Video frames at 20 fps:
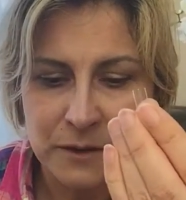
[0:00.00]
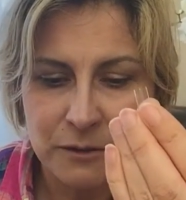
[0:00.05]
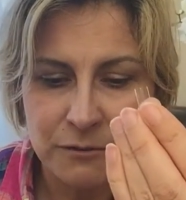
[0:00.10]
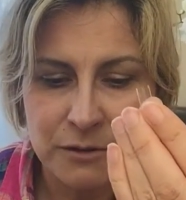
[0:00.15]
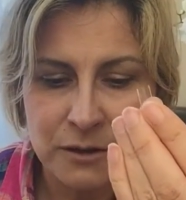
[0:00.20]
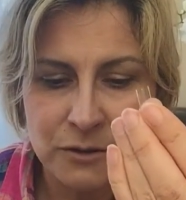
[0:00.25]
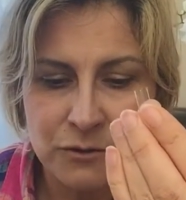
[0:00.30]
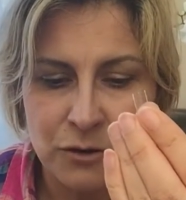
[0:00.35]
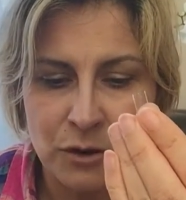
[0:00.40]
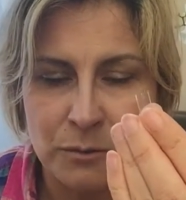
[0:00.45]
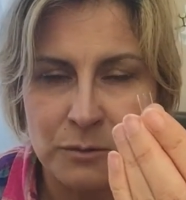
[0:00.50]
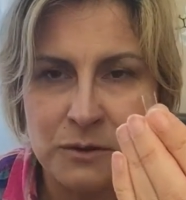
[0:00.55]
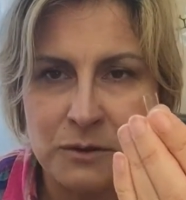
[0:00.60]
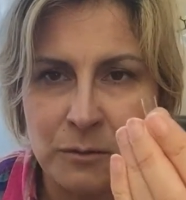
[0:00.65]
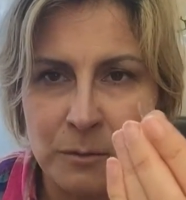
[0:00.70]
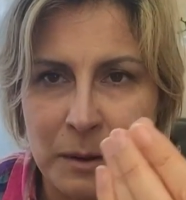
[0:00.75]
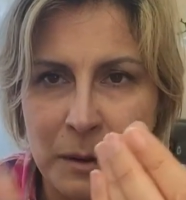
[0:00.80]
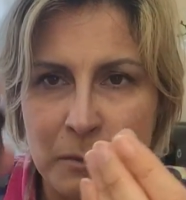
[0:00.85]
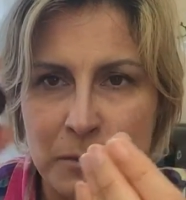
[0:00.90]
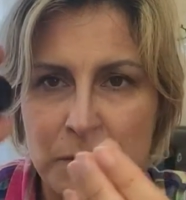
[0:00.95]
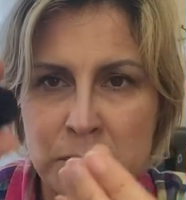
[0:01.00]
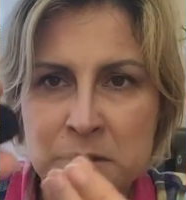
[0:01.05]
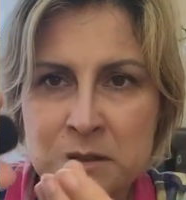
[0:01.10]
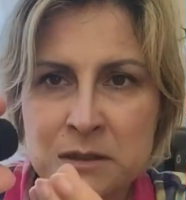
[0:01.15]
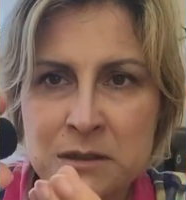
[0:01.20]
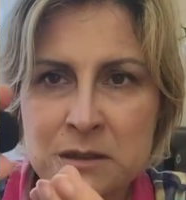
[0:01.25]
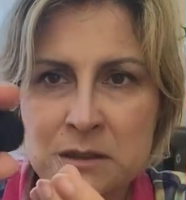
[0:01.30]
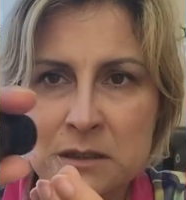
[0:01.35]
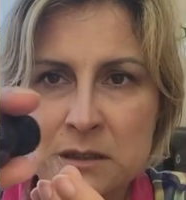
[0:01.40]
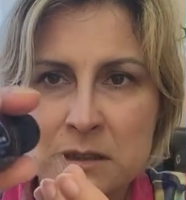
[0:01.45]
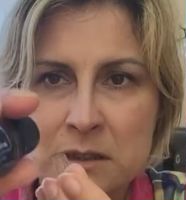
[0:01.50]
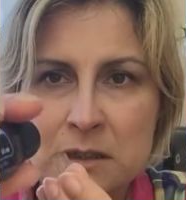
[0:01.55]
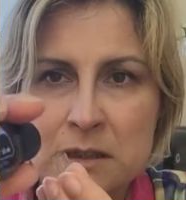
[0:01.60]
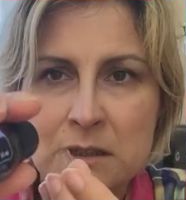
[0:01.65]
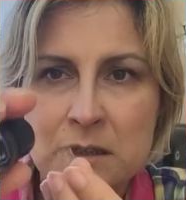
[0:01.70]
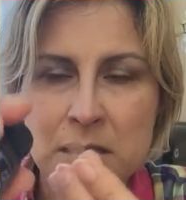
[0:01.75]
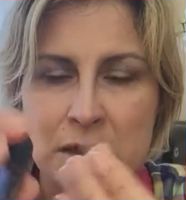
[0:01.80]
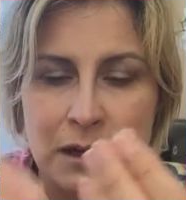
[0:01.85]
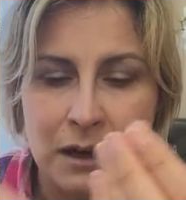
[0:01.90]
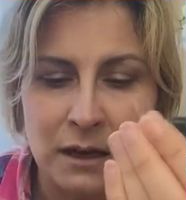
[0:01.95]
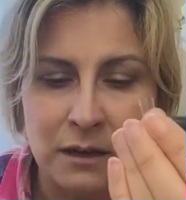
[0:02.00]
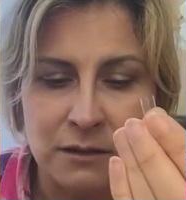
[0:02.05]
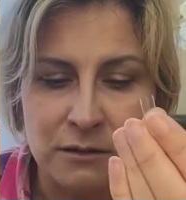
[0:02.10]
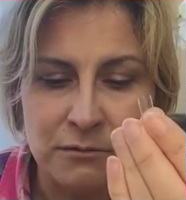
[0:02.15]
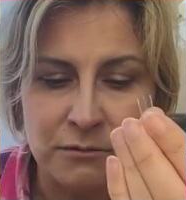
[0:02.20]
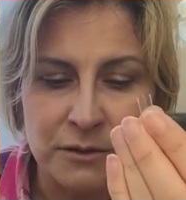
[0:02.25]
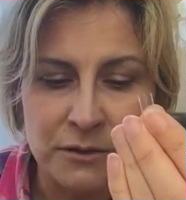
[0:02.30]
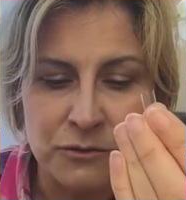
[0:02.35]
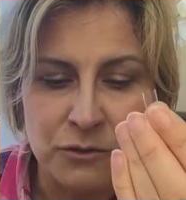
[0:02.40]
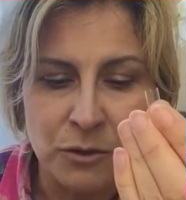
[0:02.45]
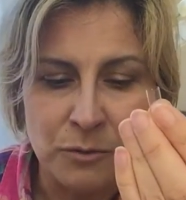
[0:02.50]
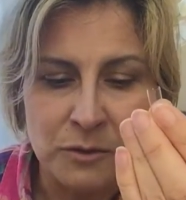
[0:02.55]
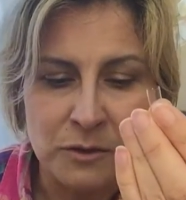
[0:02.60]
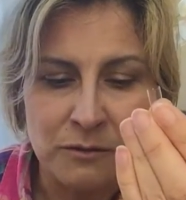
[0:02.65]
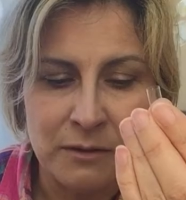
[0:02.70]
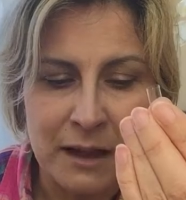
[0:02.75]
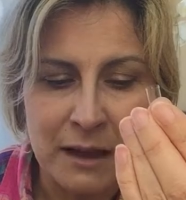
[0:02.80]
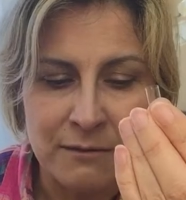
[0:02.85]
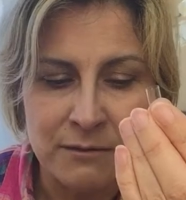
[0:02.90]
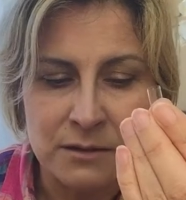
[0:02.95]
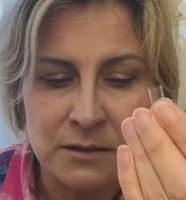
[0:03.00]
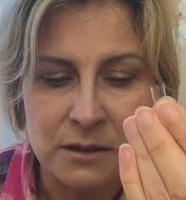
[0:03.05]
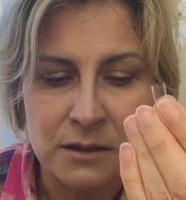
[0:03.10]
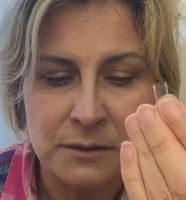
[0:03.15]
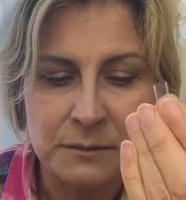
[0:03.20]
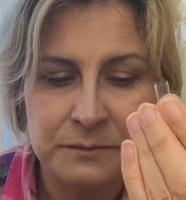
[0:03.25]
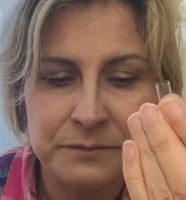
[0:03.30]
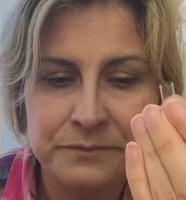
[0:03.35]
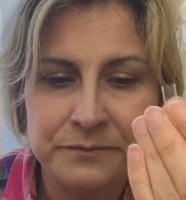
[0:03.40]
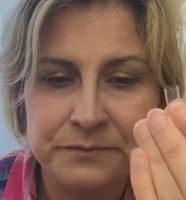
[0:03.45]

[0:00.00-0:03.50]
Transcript: 3 drops of peppermint, and 3 drops of lavender.